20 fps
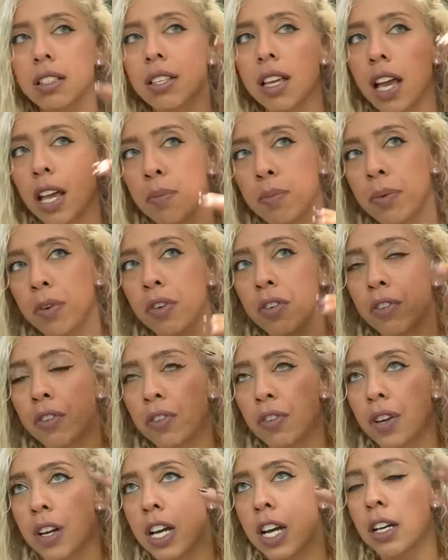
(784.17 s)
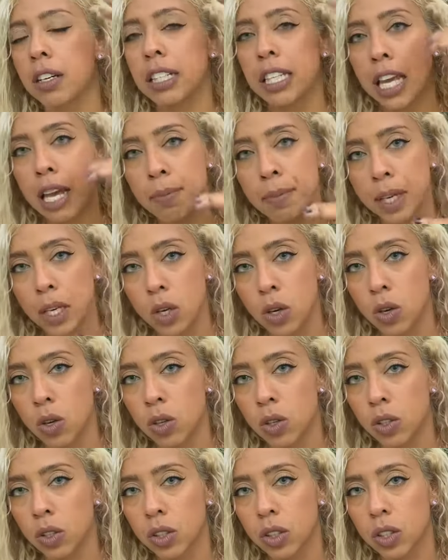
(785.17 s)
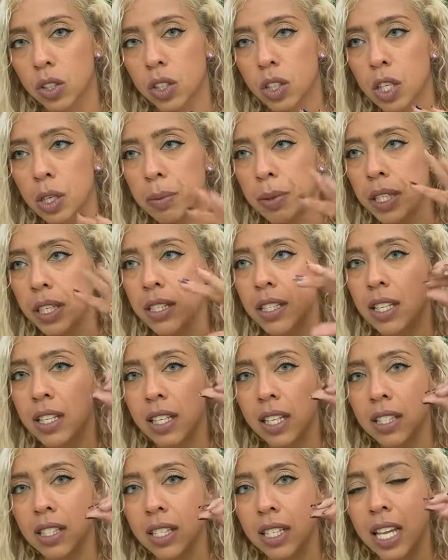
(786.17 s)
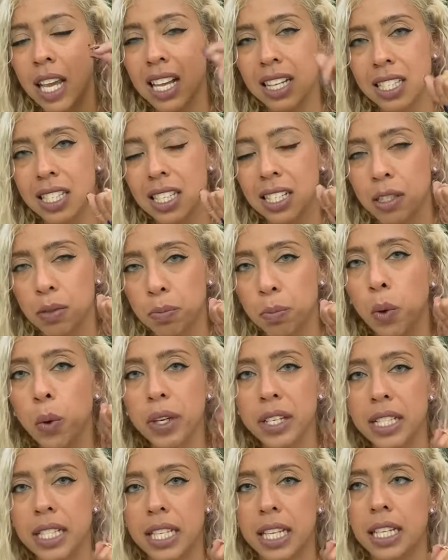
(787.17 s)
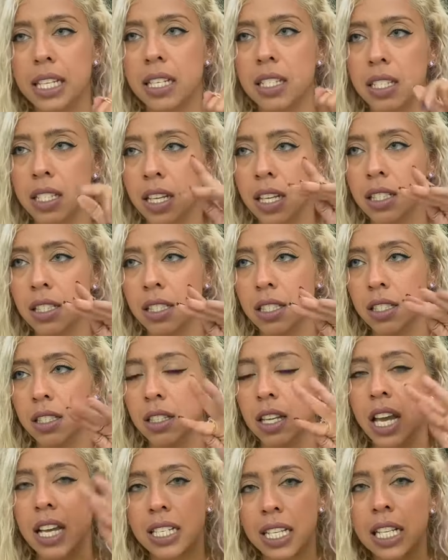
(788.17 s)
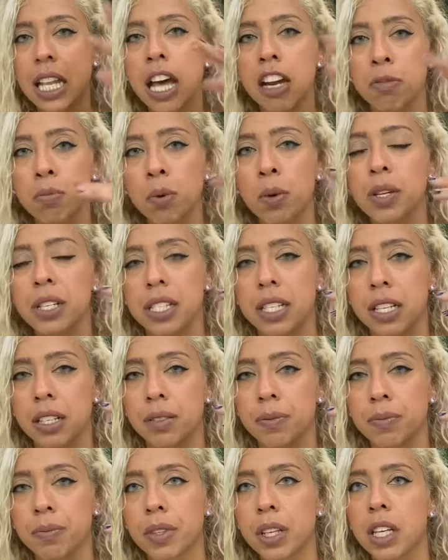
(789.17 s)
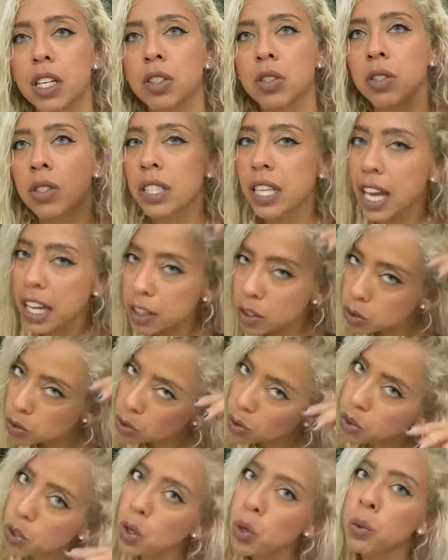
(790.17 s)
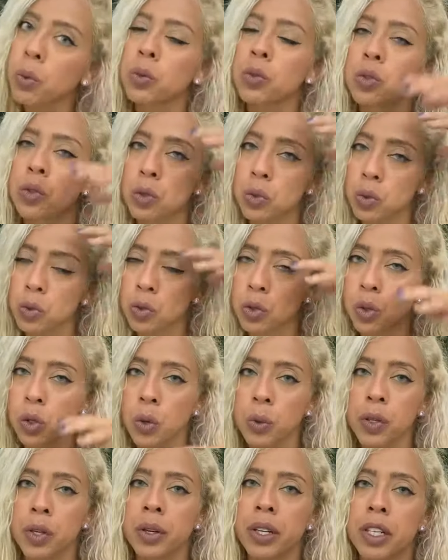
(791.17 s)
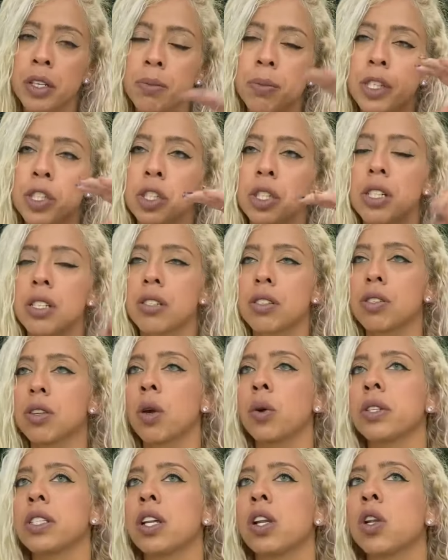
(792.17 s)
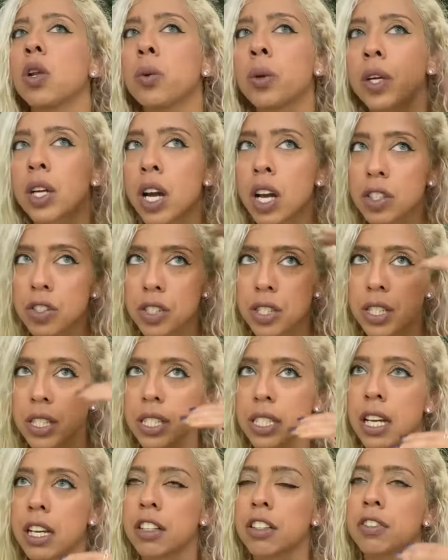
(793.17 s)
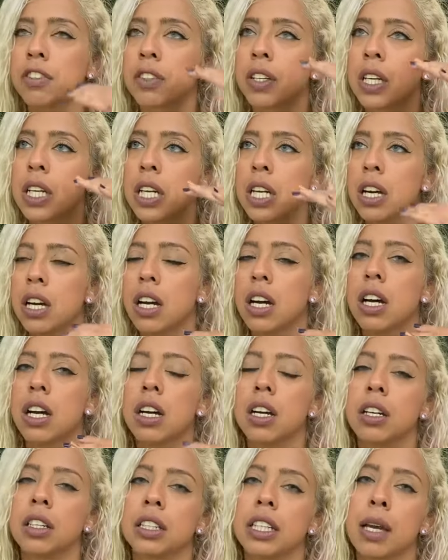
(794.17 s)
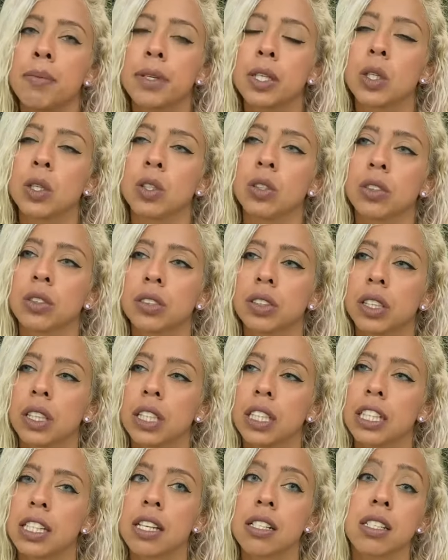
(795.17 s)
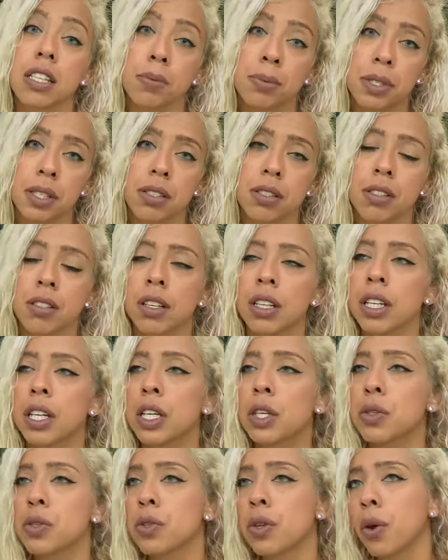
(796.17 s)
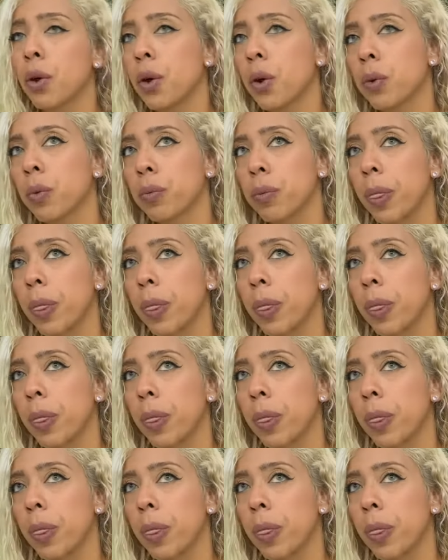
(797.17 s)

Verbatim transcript: type of uh, chemical because it, it, it has it's poison. It's, it's it has a lot of poison to get you to low to, to lower your inhibitions. So it's a lower consciousness kind of uh, chemical uh, substance. So